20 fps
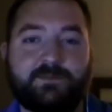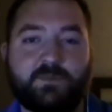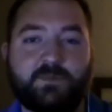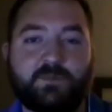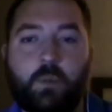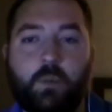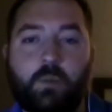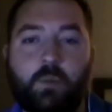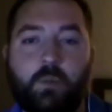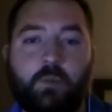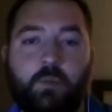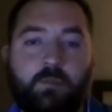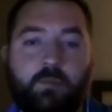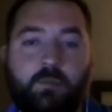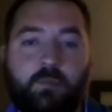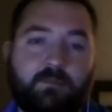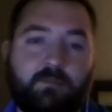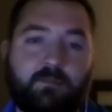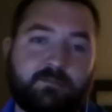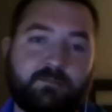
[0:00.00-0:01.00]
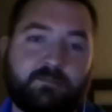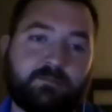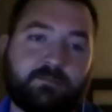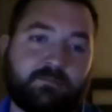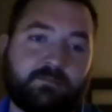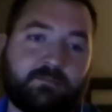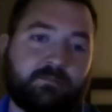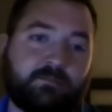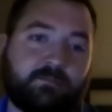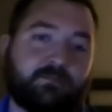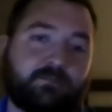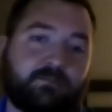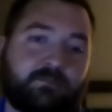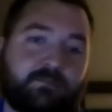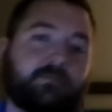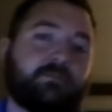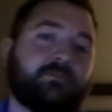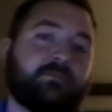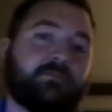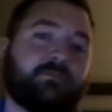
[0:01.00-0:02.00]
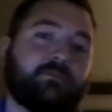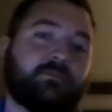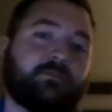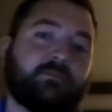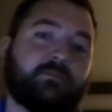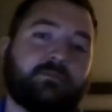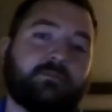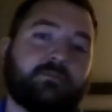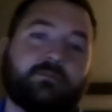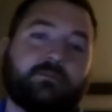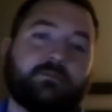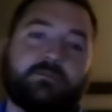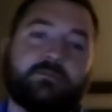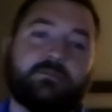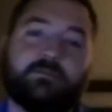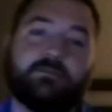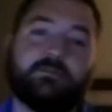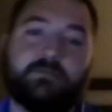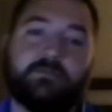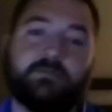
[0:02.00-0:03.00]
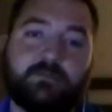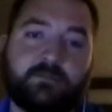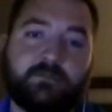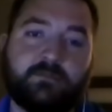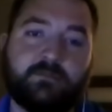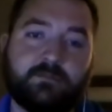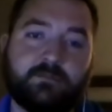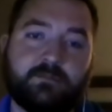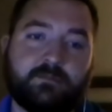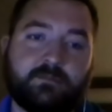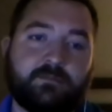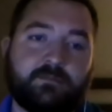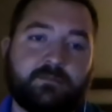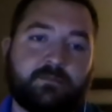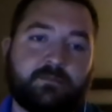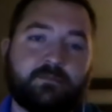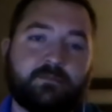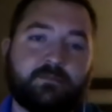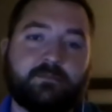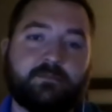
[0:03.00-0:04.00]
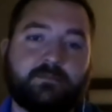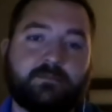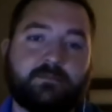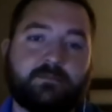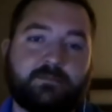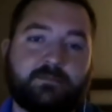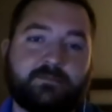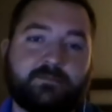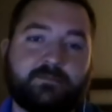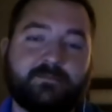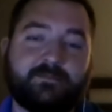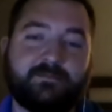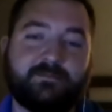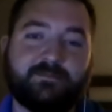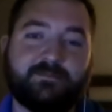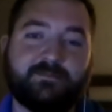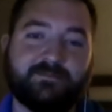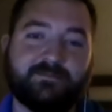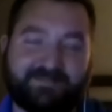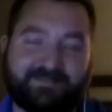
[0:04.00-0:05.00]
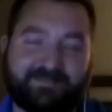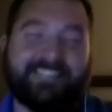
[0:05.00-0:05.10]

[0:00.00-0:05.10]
This person isn't speaking.